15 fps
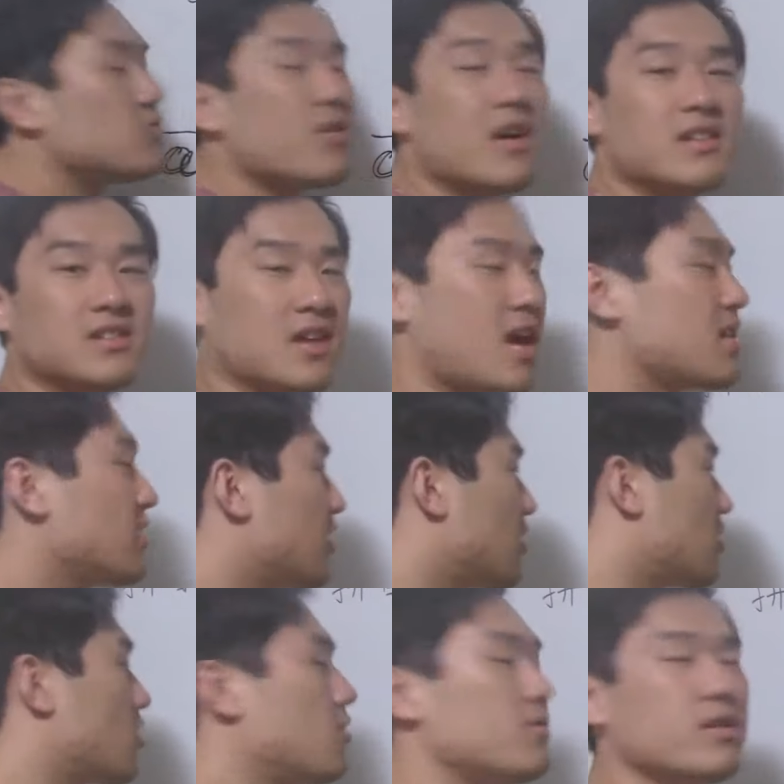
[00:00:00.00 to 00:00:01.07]
one is kind of
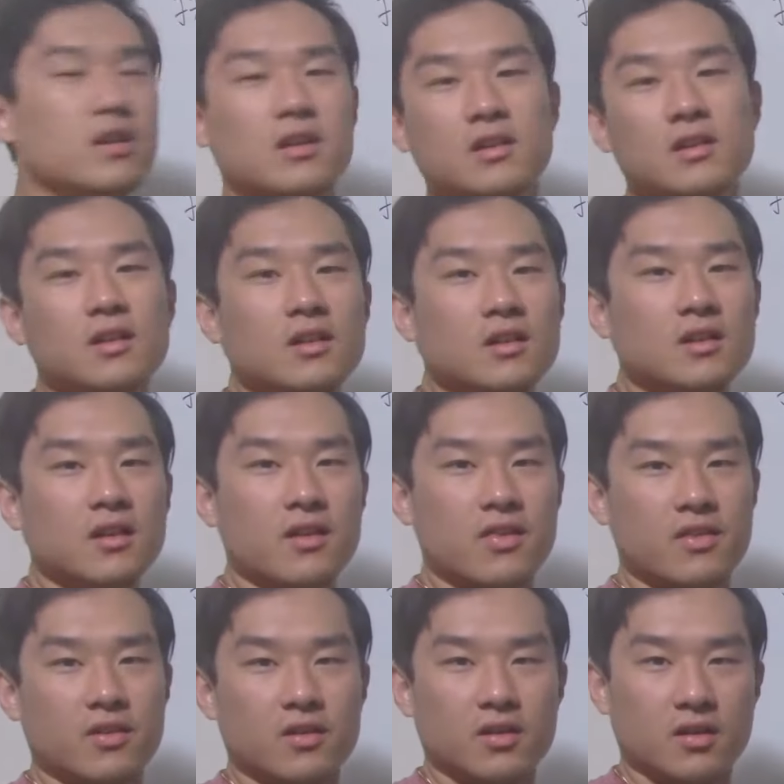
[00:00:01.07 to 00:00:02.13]
like going
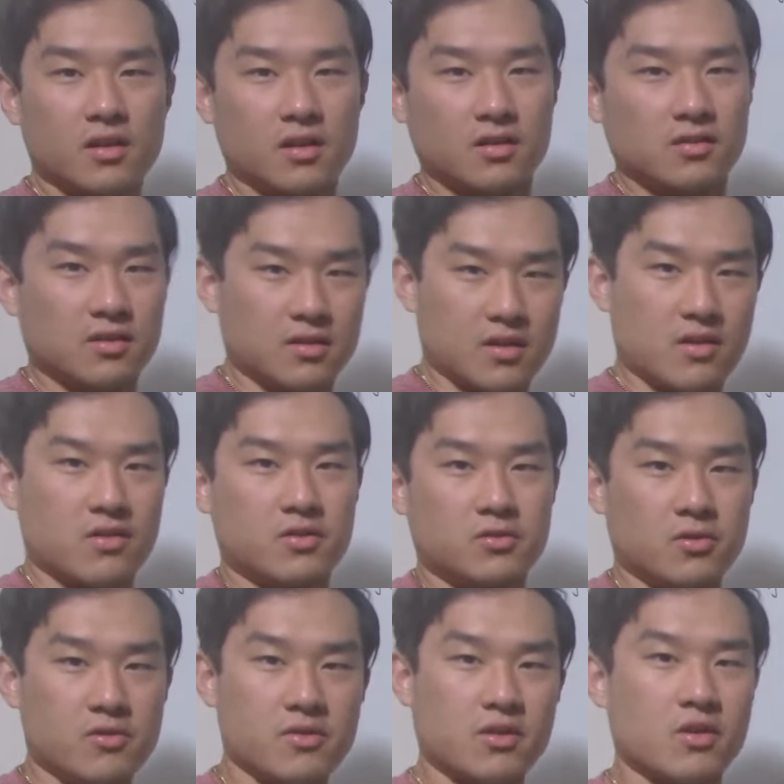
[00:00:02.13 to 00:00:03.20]
the
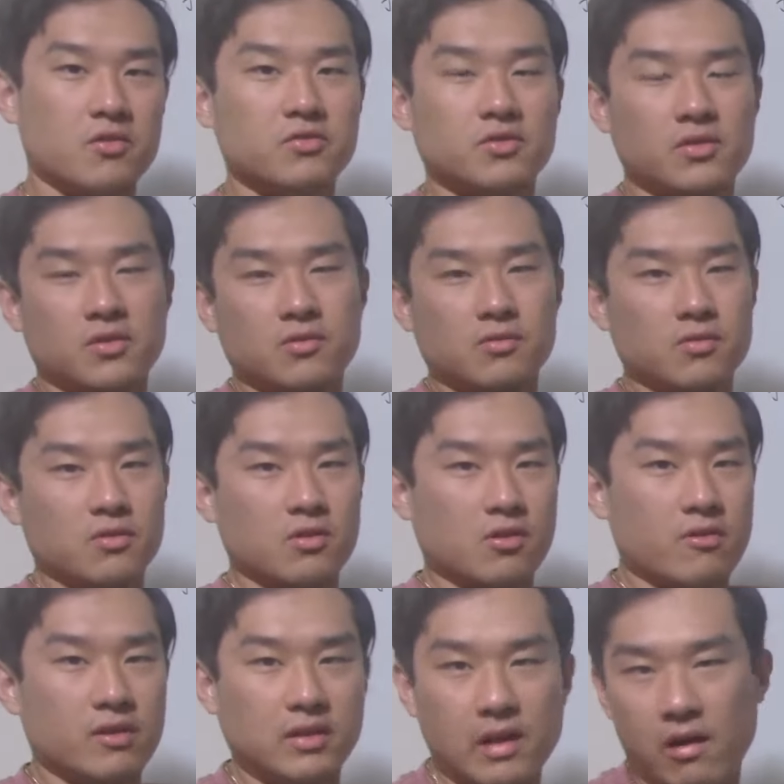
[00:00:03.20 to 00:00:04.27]
roller coaster, or you know,
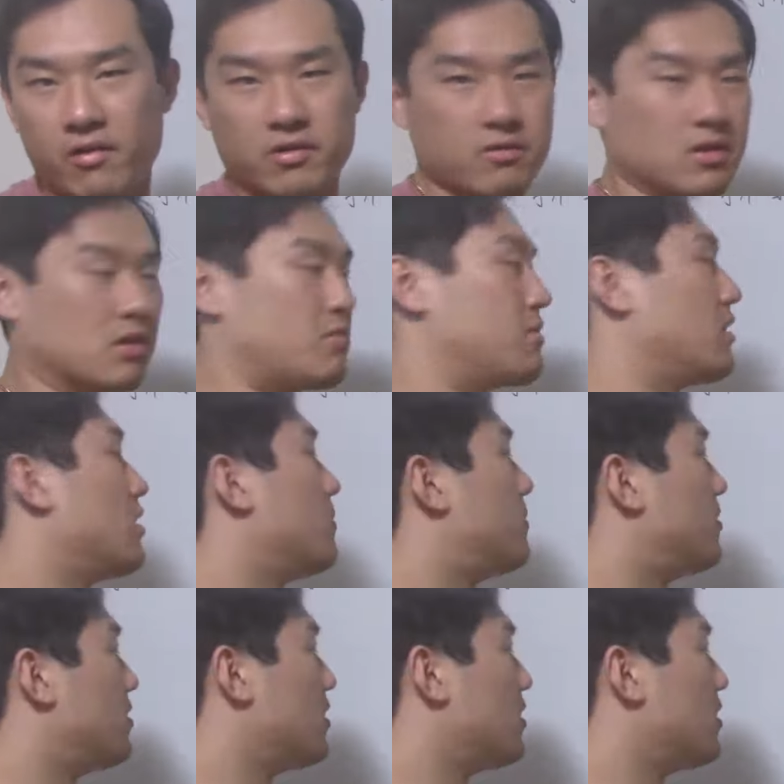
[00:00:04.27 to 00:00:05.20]
going down here and going up.